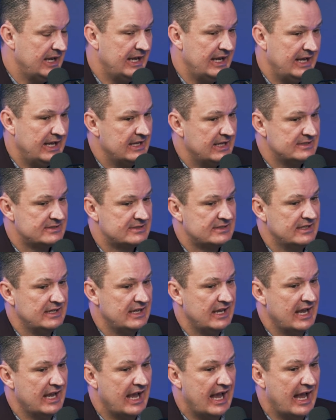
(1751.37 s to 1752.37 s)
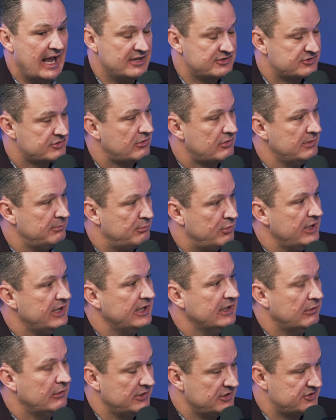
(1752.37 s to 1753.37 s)
is I started
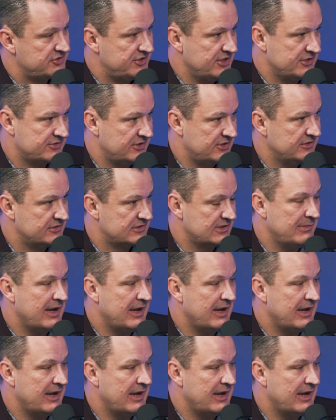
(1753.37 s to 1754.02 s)
bringing on assistants.